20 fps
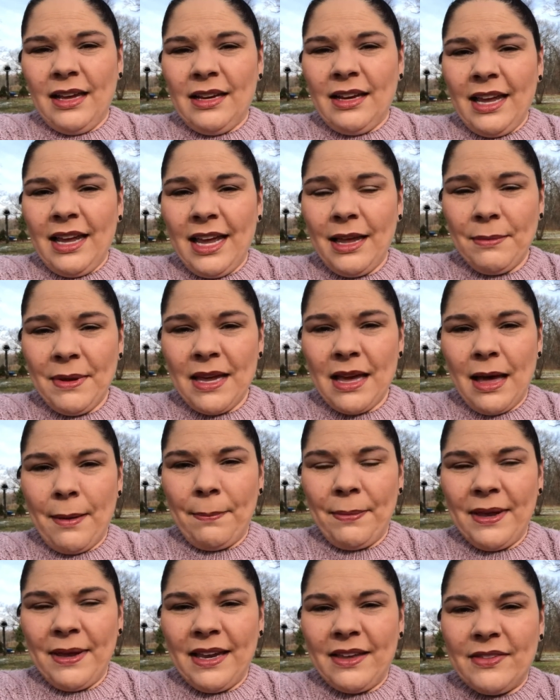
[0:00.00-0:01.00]
hit me
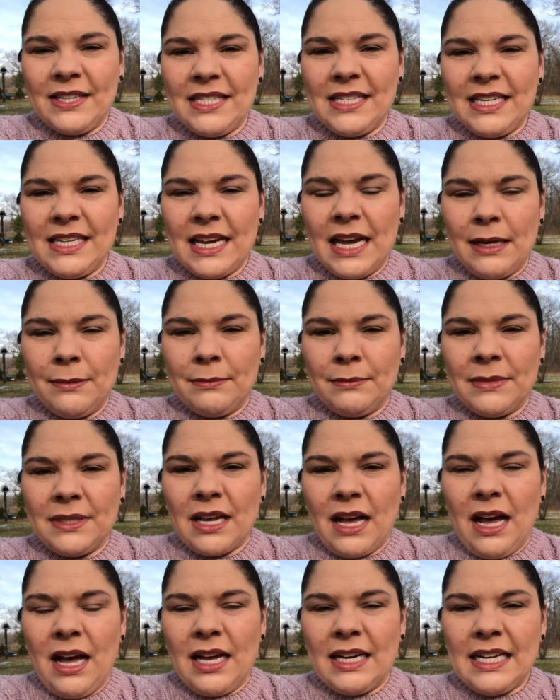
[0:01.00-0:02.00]
up in the DMs
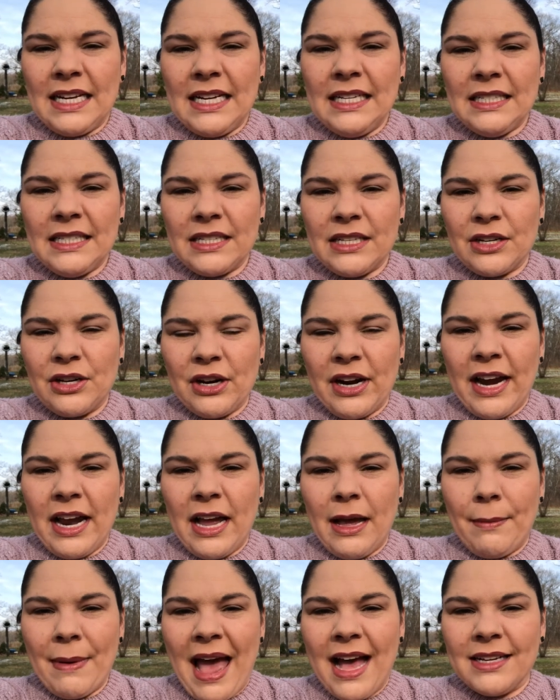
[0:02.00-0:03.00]
on
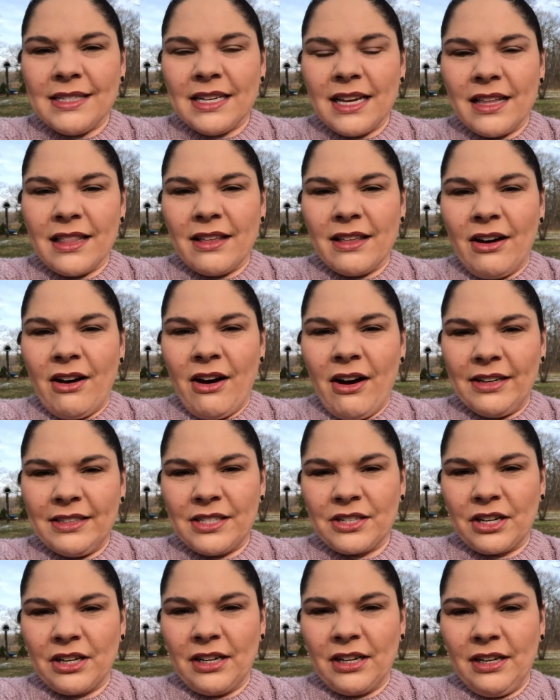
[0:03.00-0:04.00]
Instagram at
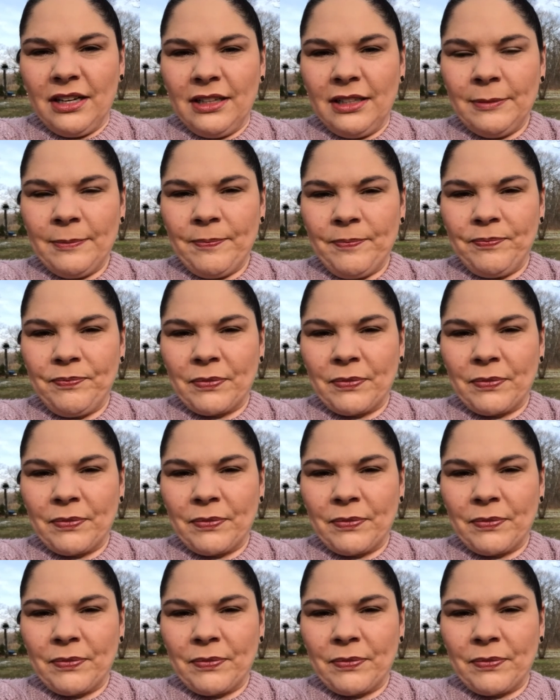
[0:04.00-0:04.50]
thehauntgirl.